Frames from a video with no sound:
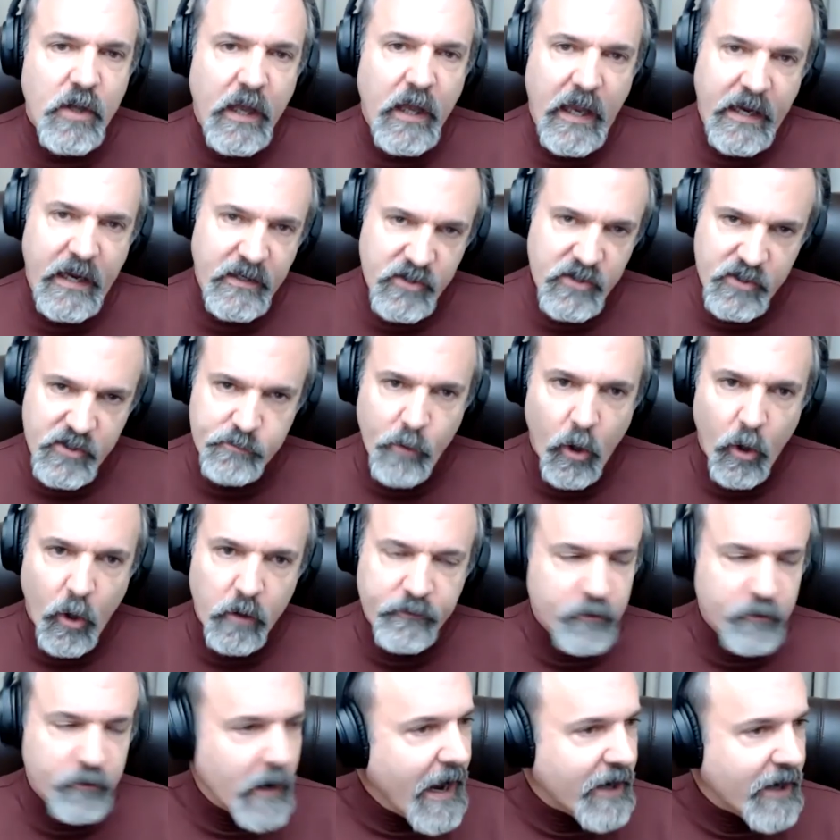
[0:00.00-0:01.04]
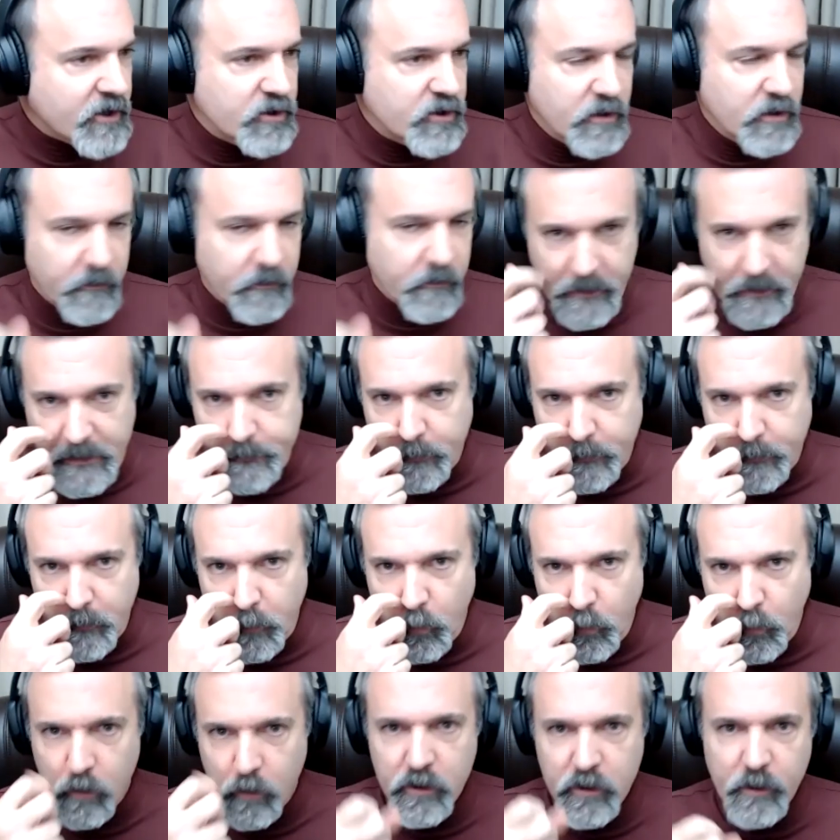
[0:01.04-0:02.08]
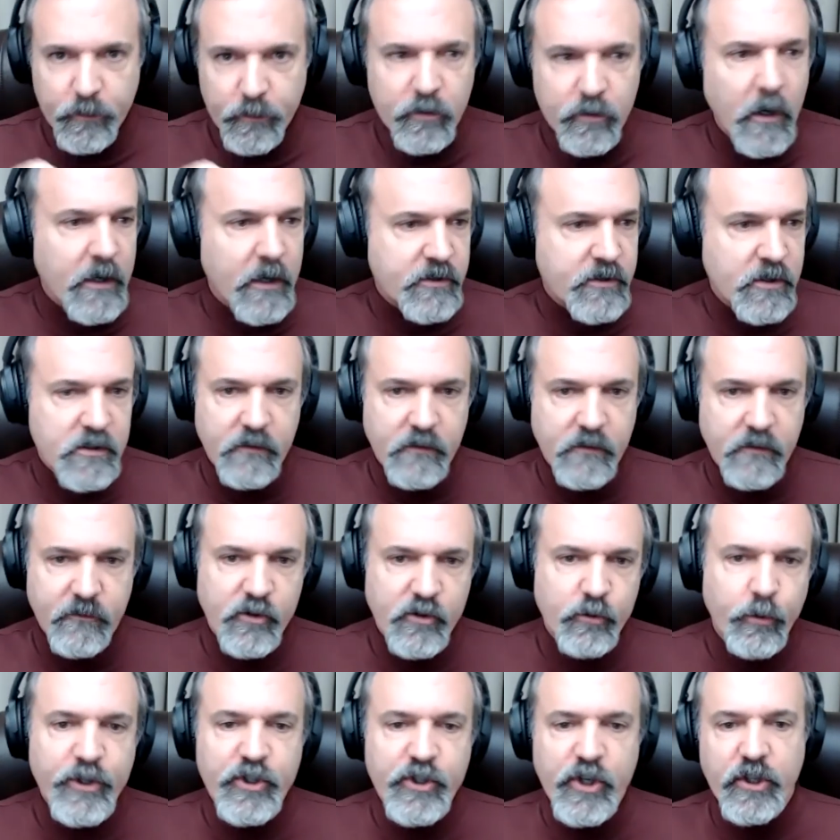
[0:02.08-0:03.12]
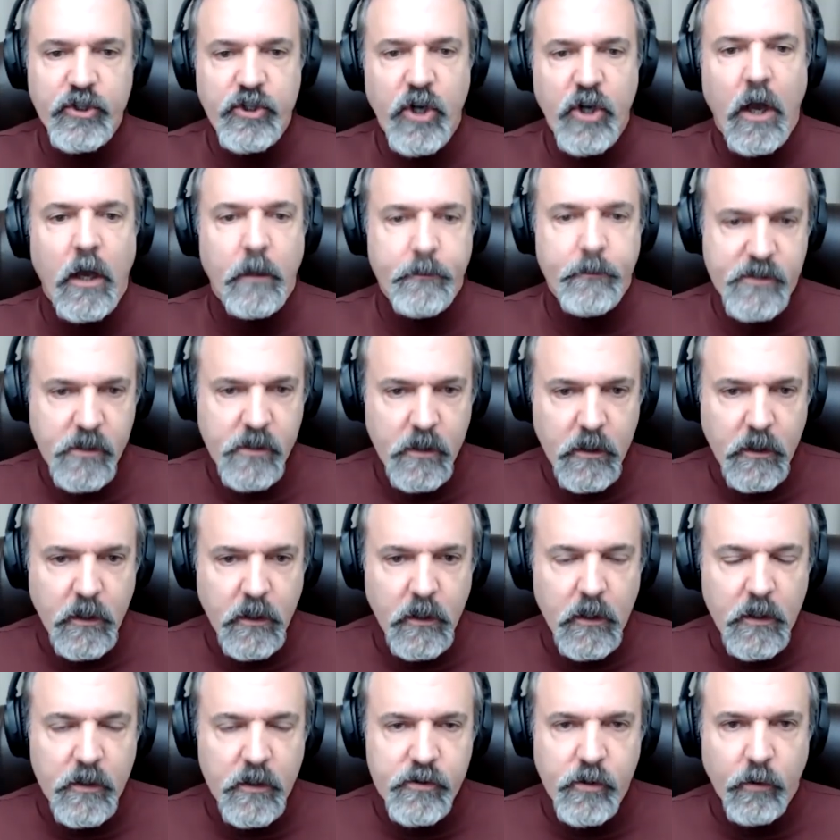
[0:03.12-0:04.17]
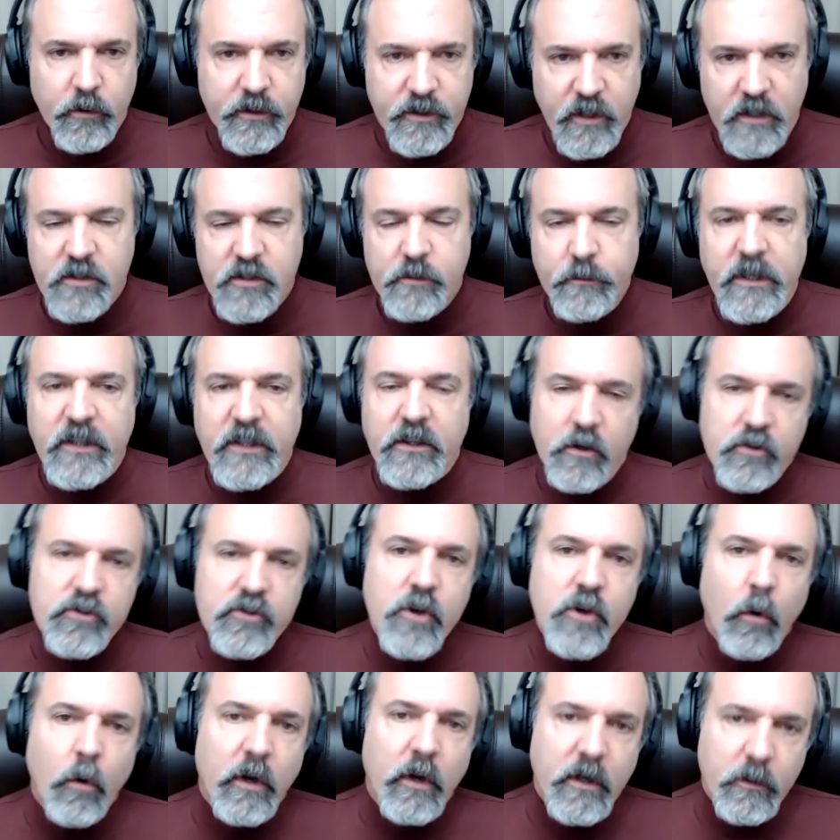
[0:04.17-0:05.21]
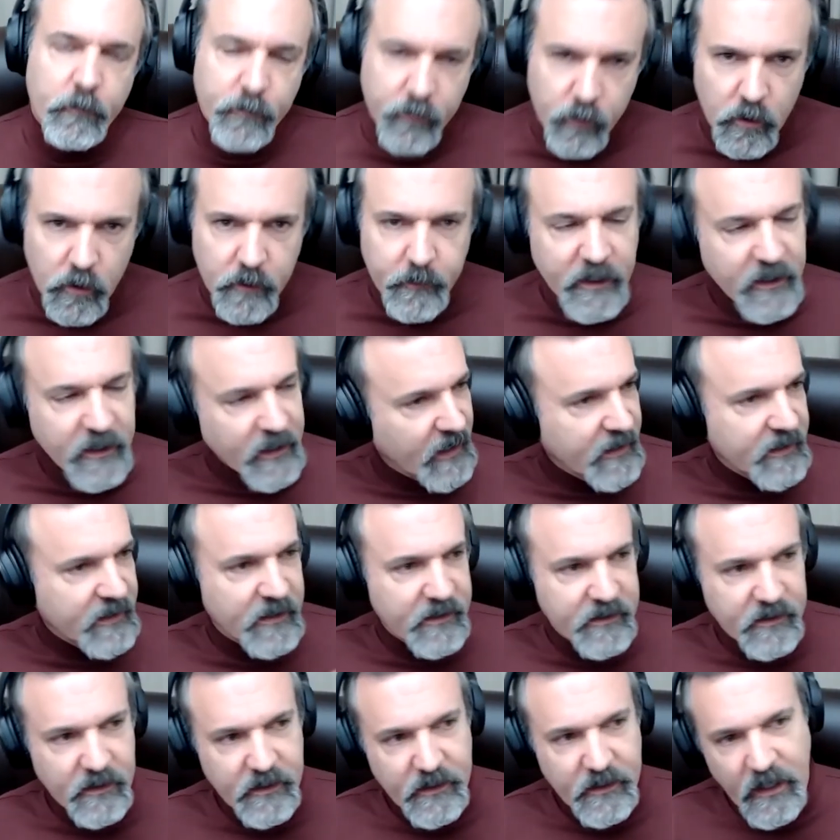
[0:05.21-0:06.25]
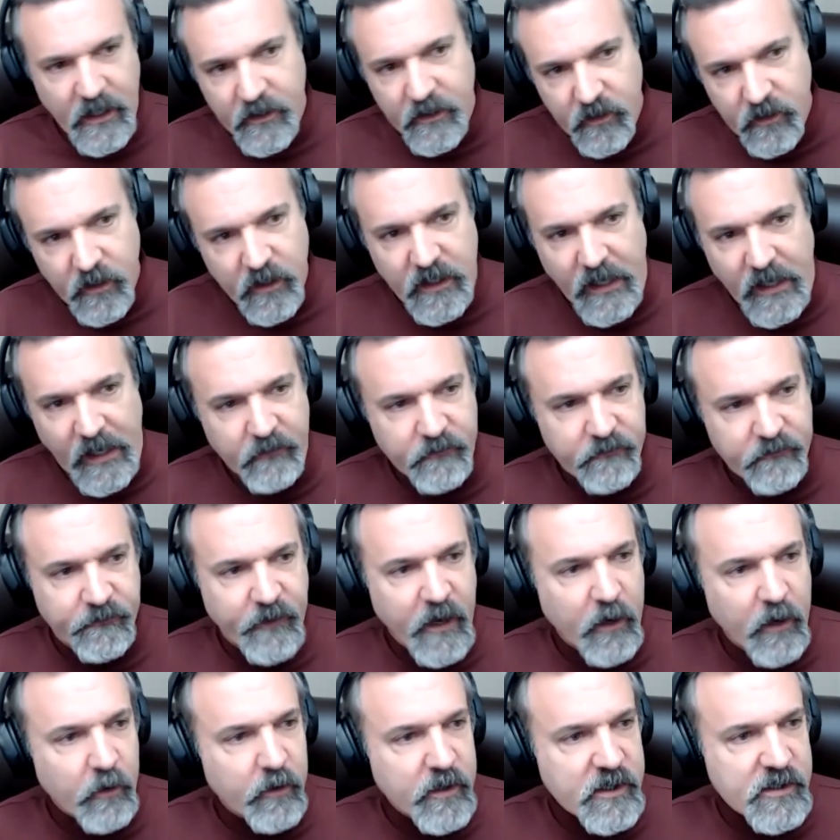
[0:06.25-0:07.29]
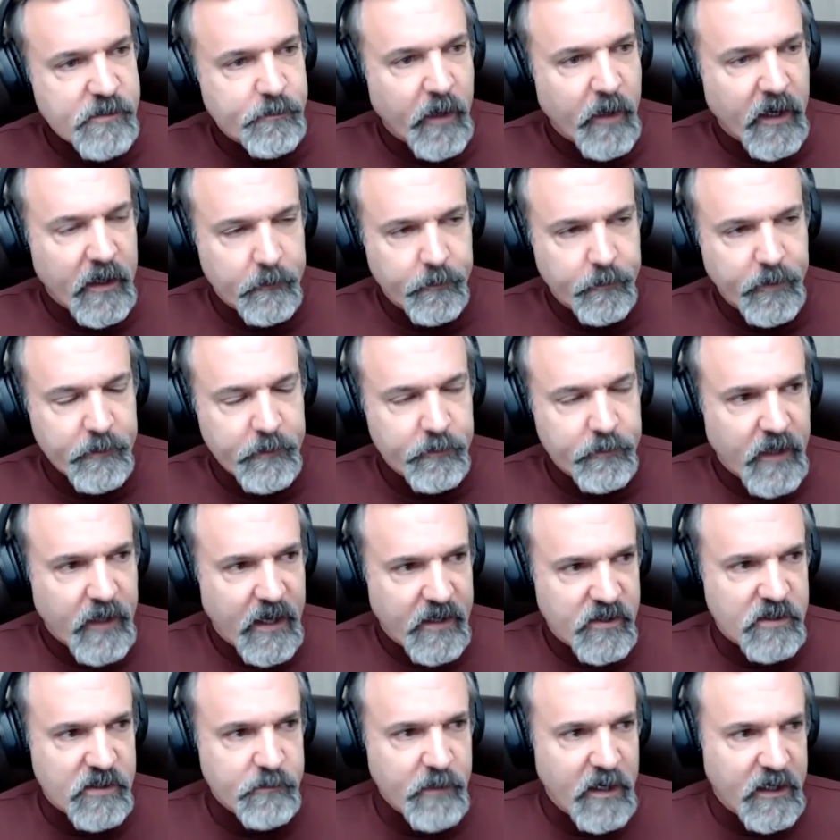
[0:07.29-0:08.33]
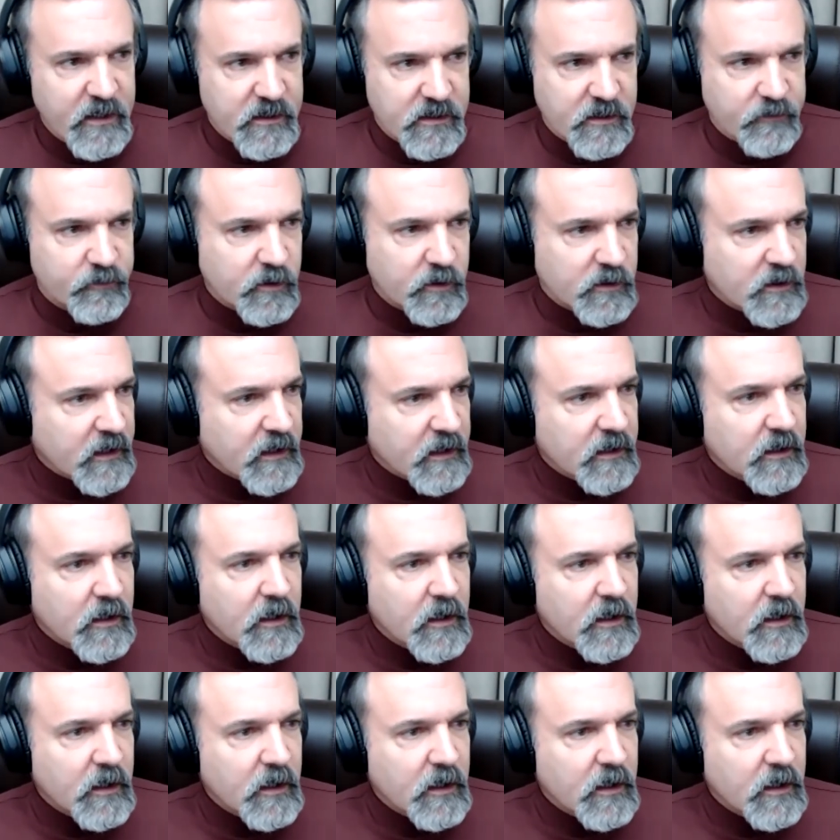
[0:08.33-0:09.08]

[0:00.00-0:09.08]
a small fraction of people who are in the process of switching jobs. So it doesn't mean there's no unemployment, and it varies by, people estimate it differently,